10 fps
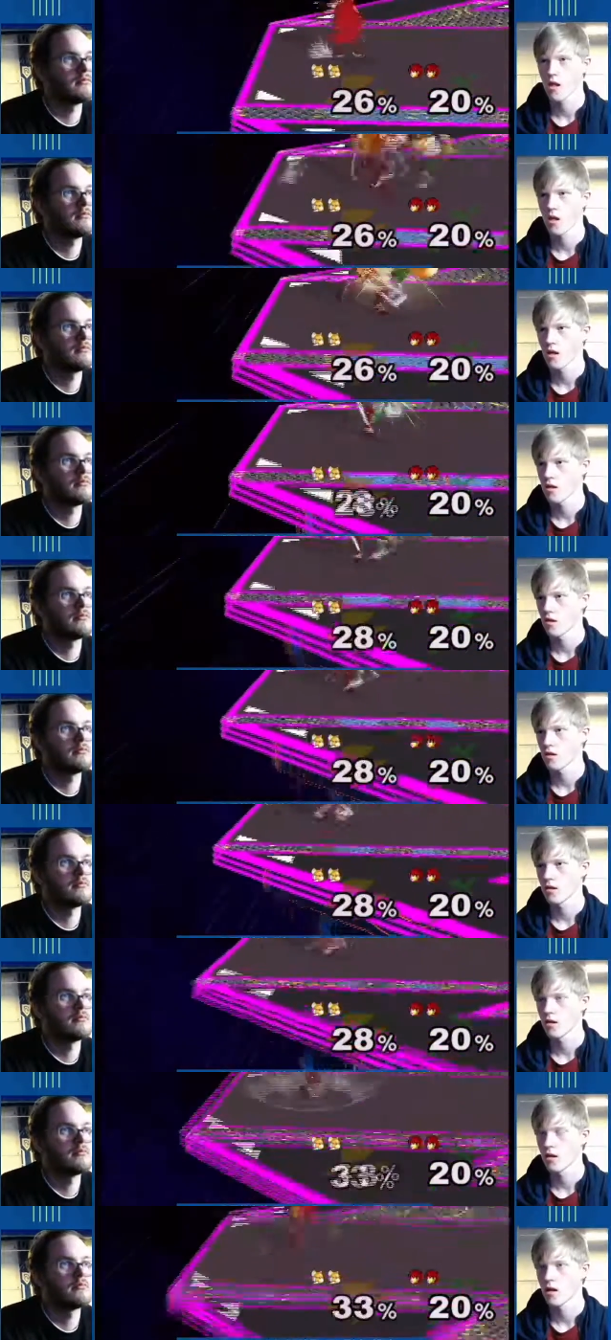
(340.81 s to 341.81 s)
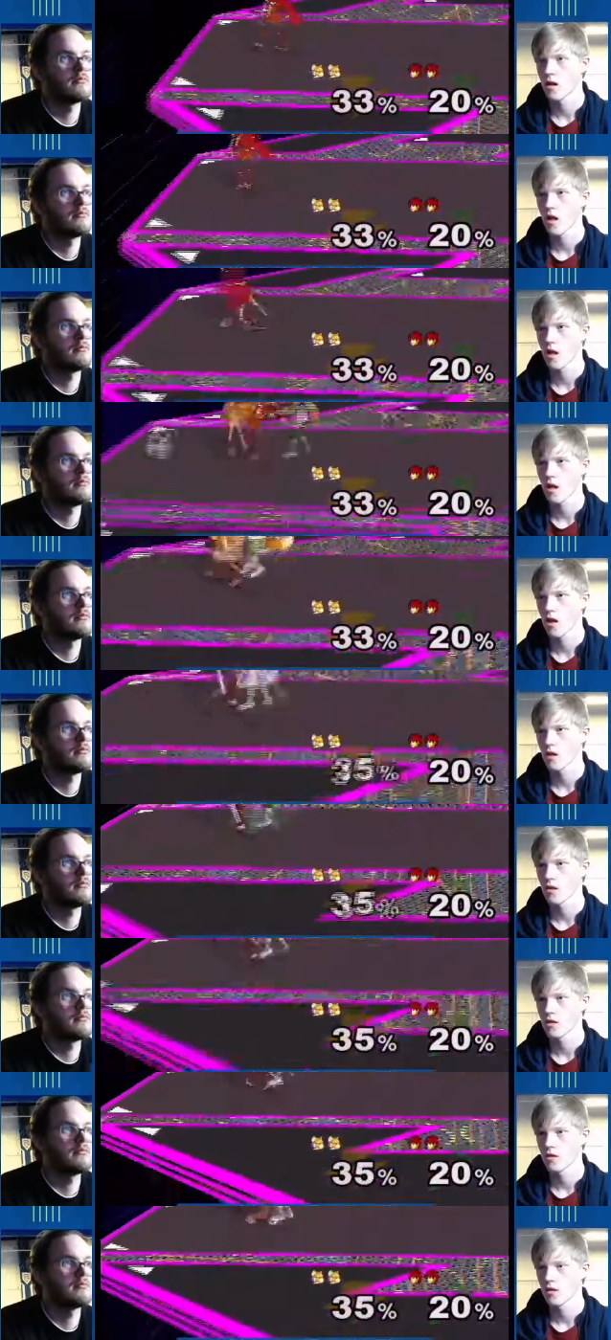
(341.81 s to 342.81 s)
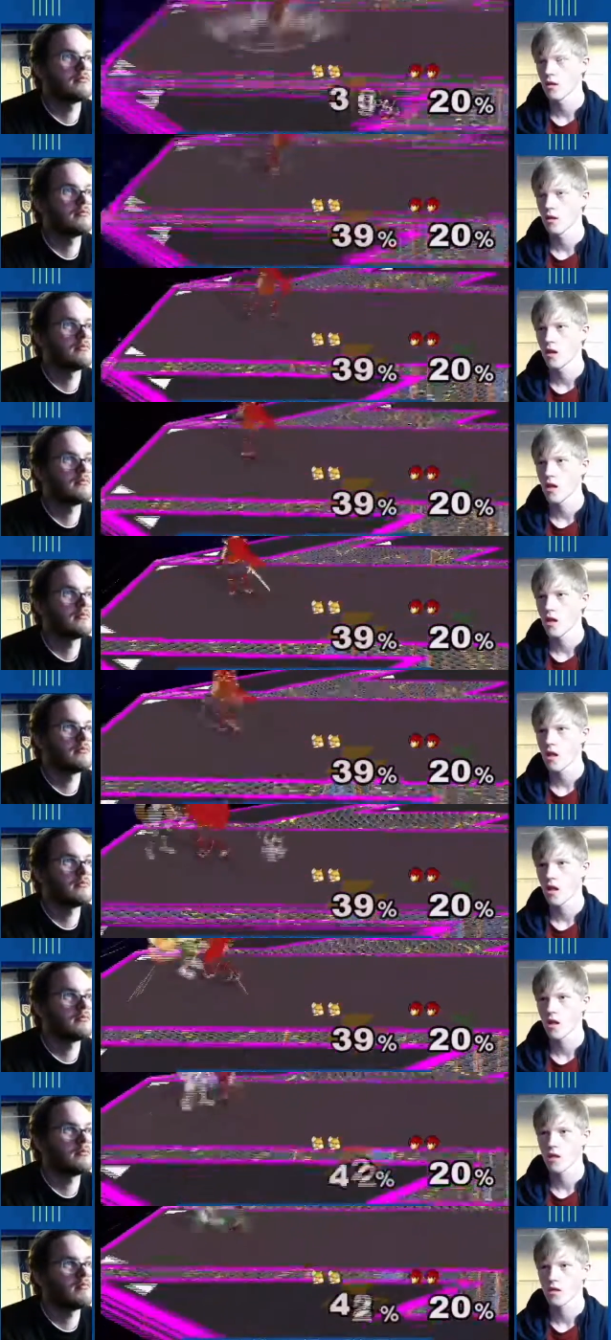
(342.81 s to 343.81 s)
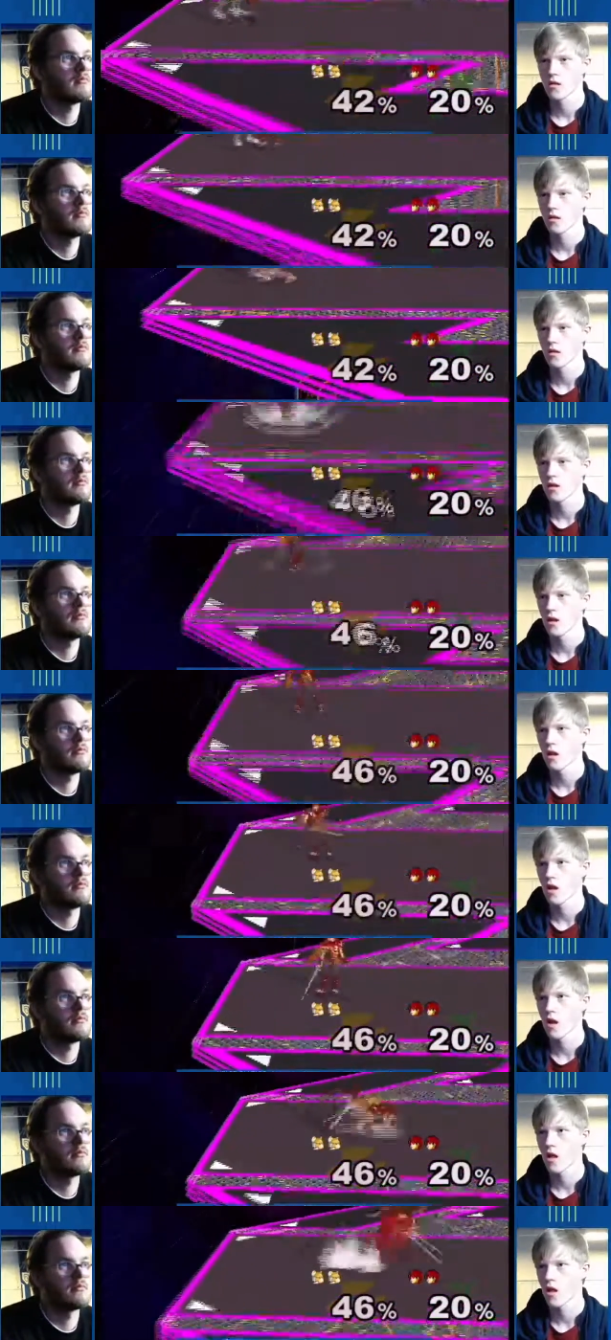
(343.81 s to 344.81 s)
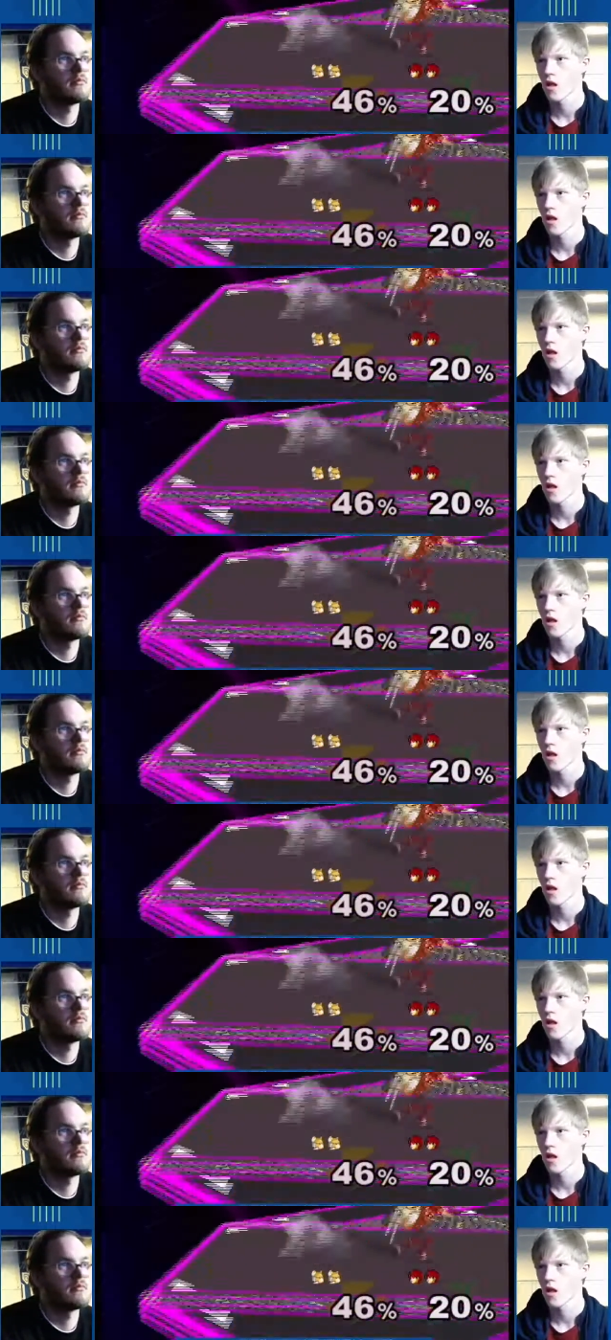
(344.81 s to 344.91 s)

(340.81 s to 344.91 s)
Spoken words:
Nobody speaks.